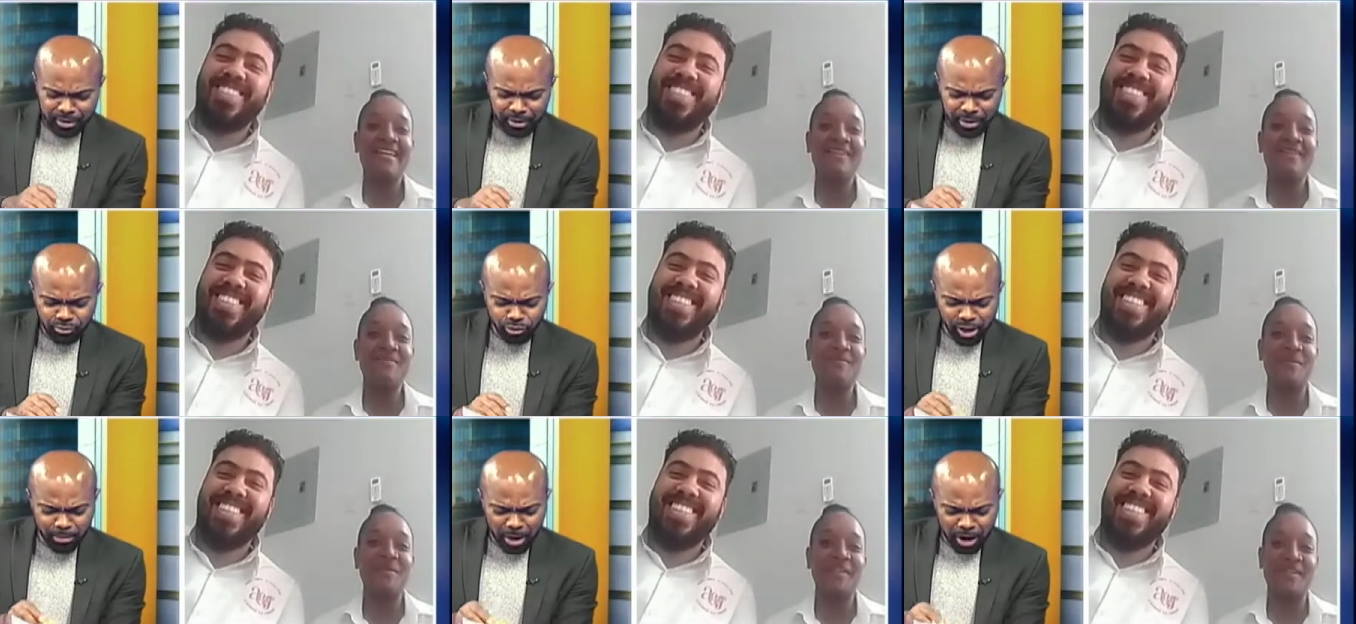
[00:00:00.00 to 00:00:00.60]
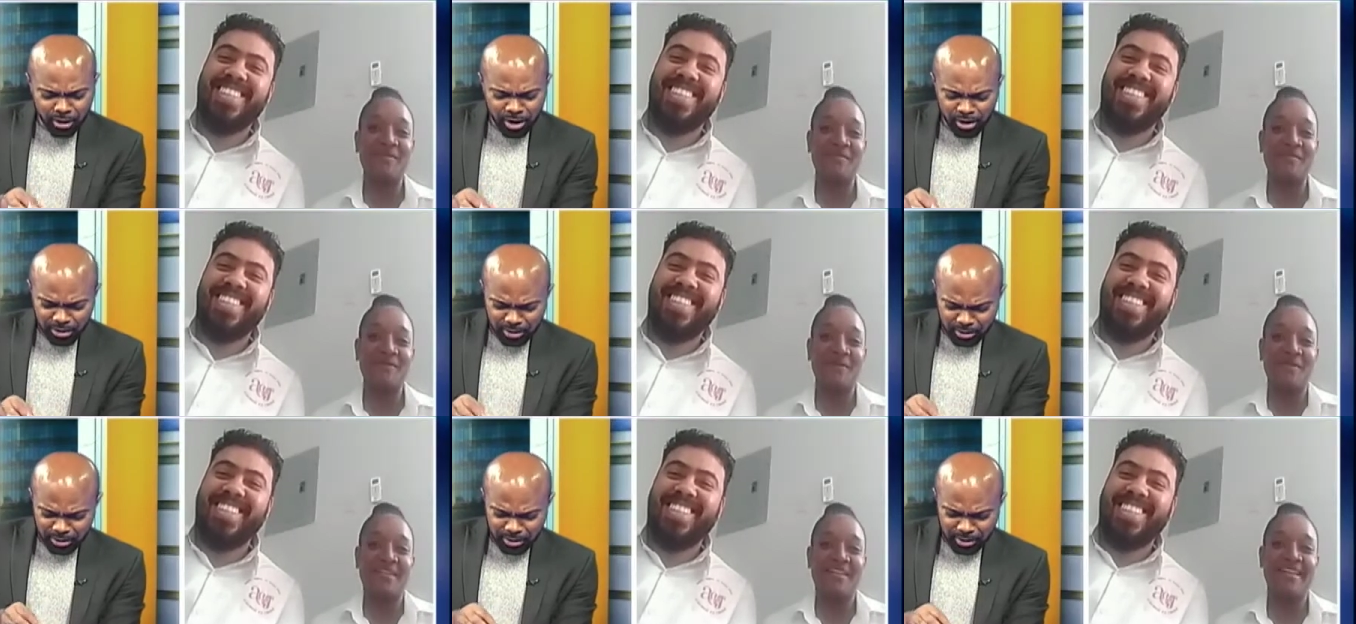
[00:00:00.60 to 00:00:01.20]
Speaker 1: This real Barra?
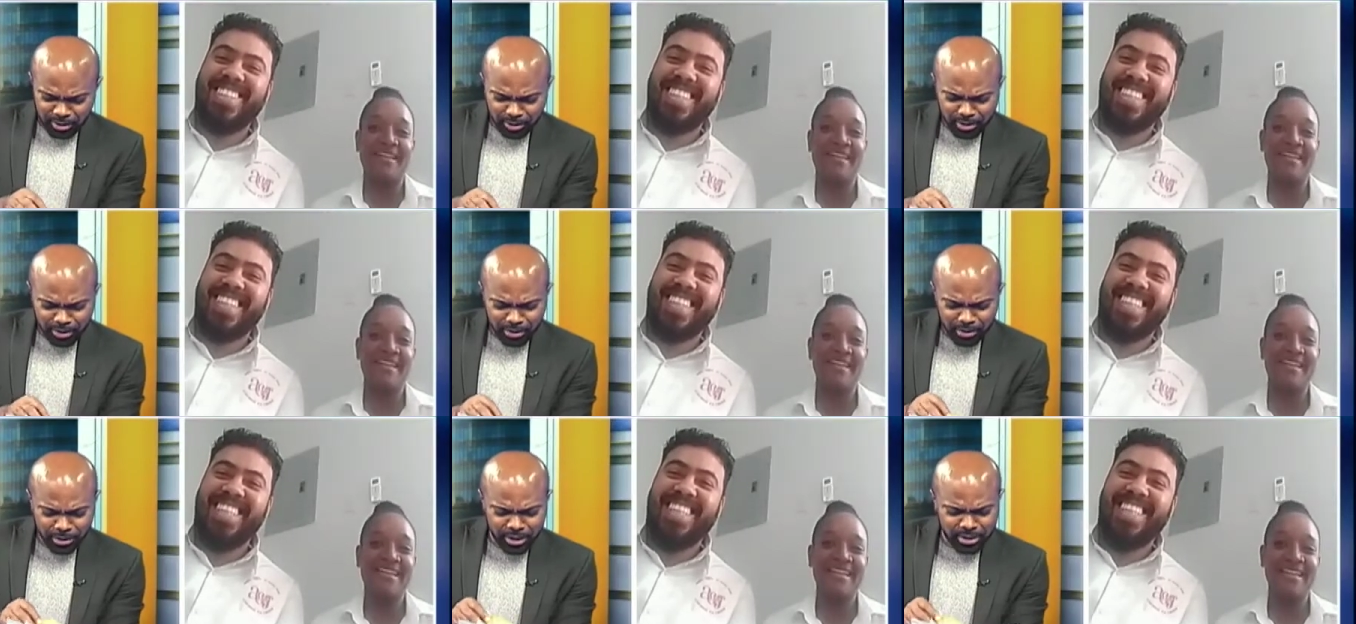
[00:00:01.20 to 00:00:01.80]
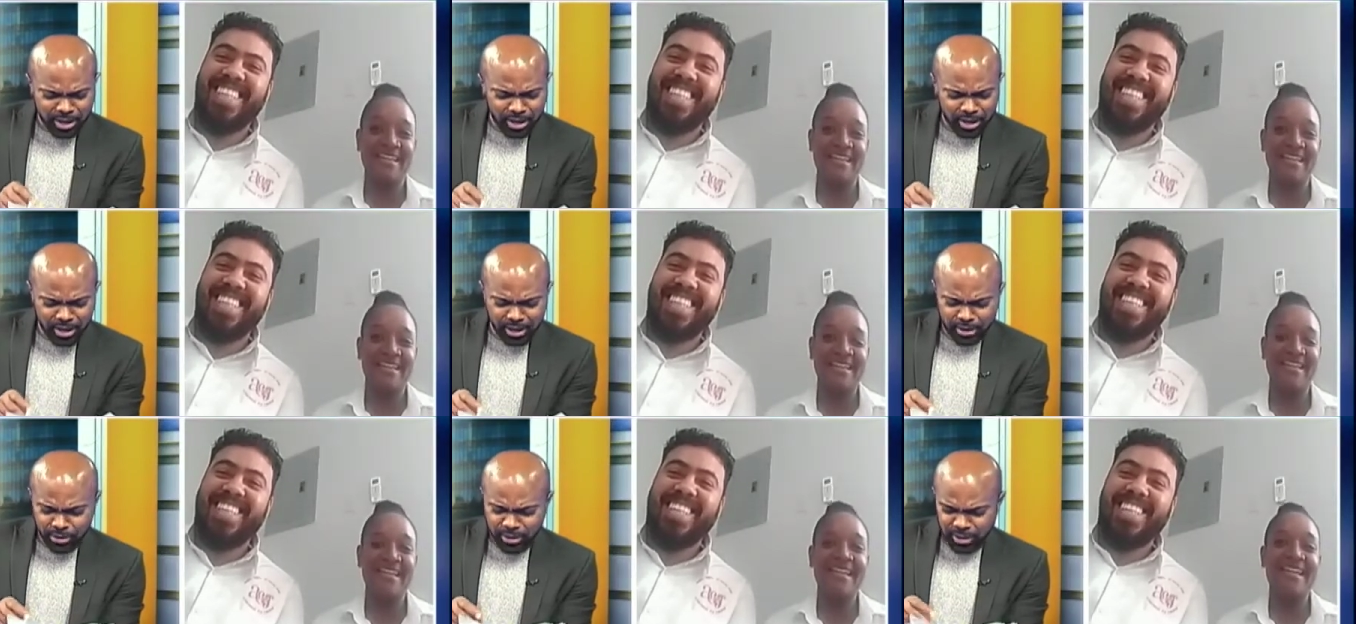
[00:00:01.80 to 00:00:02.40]
Or this like
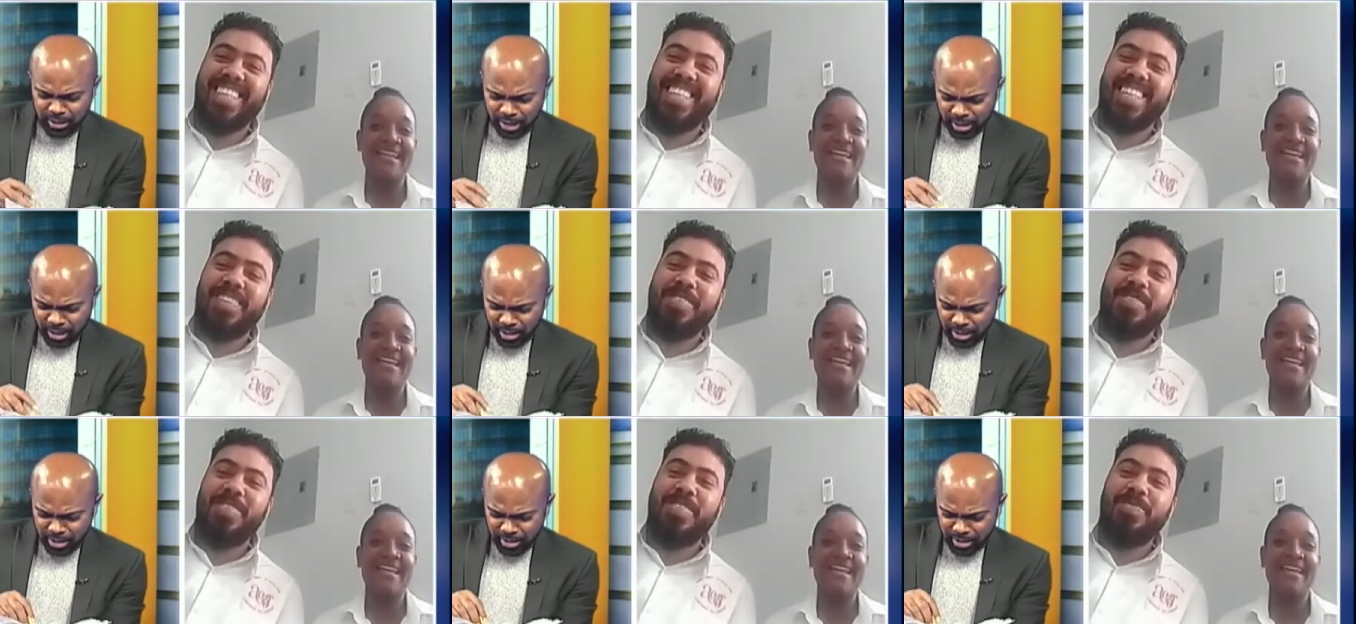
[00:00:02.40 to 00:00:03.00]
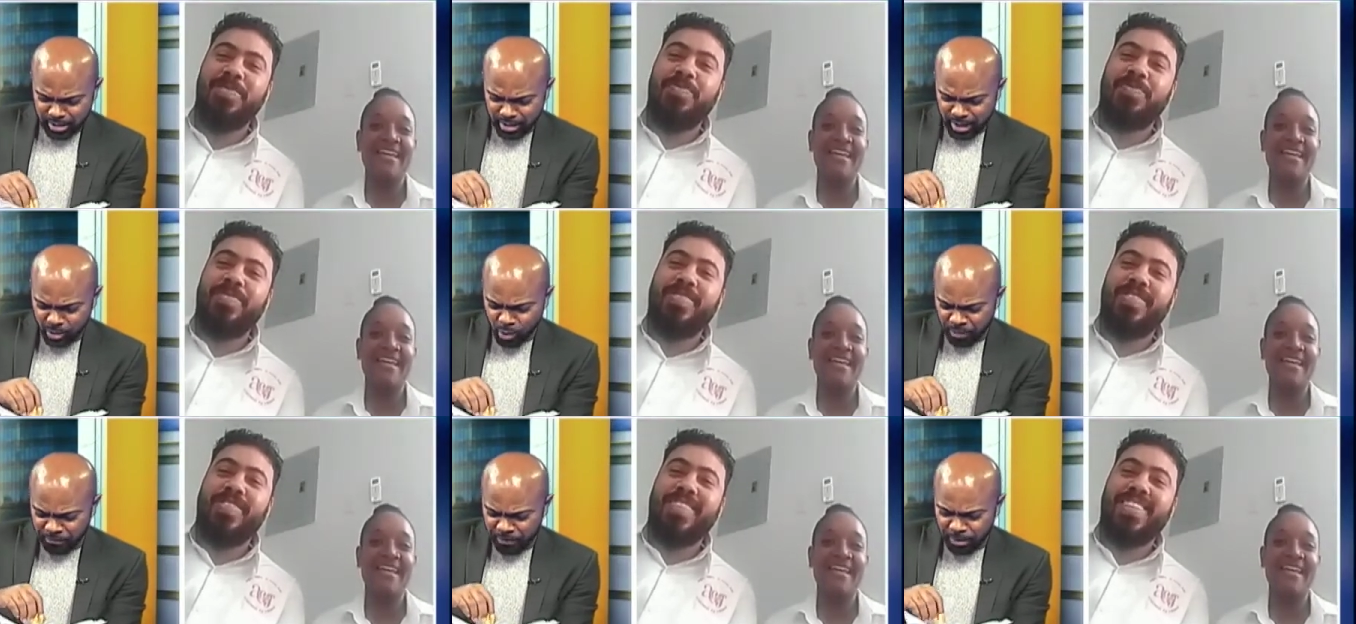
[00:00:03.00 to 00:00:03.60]
a or there's like a, a, a
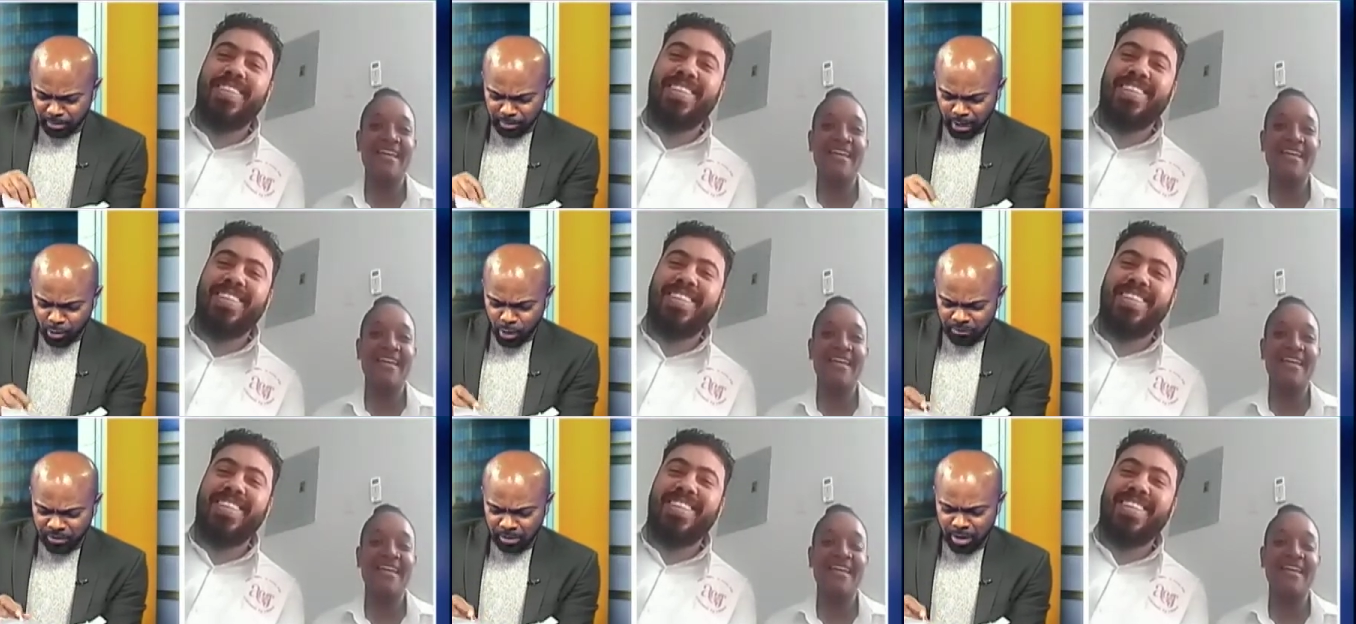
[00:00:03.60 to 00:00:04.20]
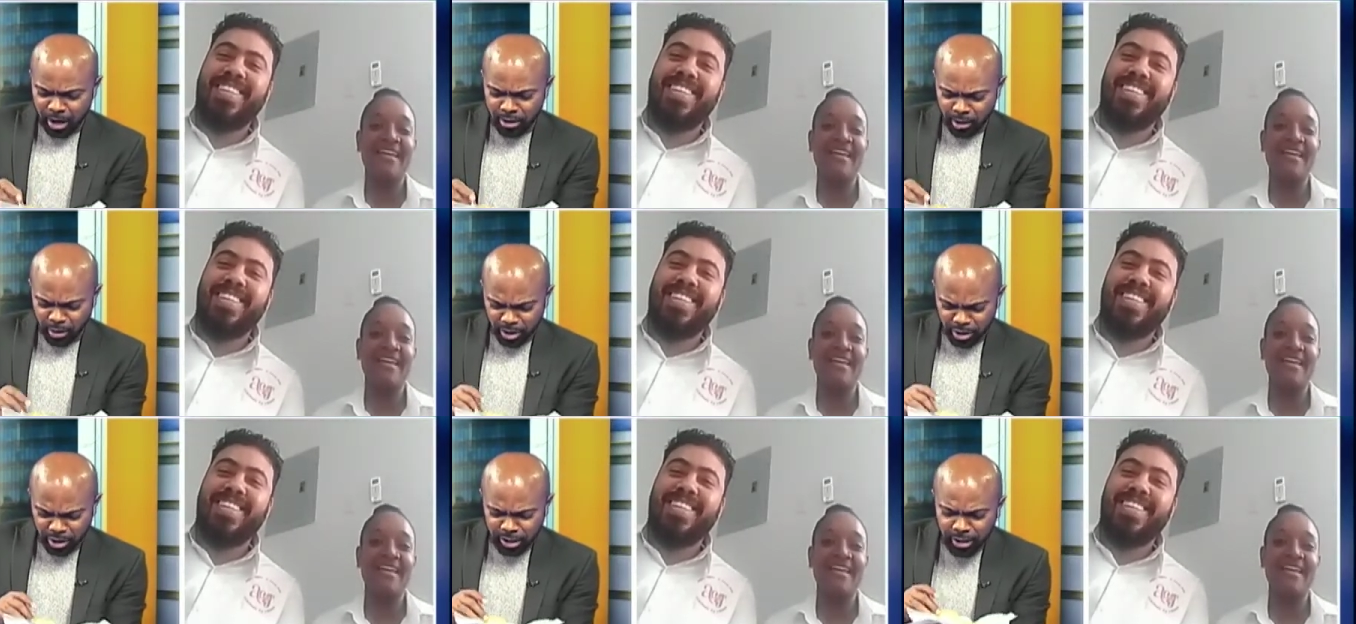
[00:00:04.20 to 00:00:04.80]
waffle a waffle barra.
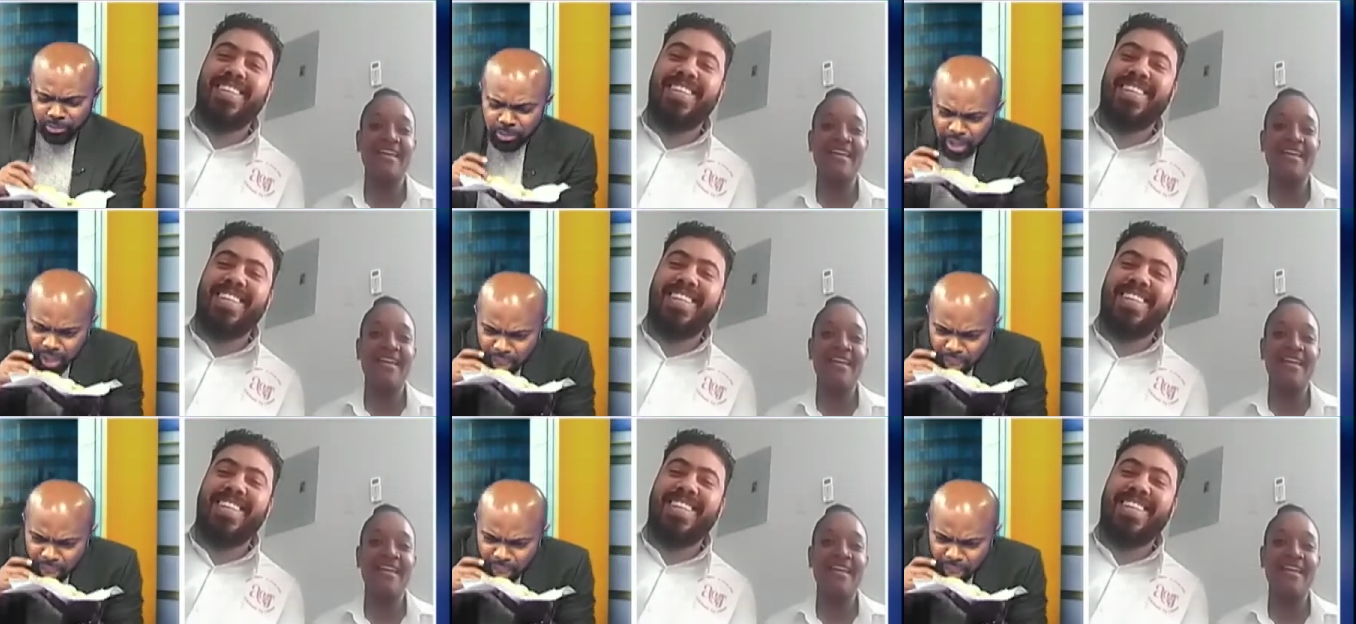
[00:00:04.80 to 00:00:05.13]
What's going on here?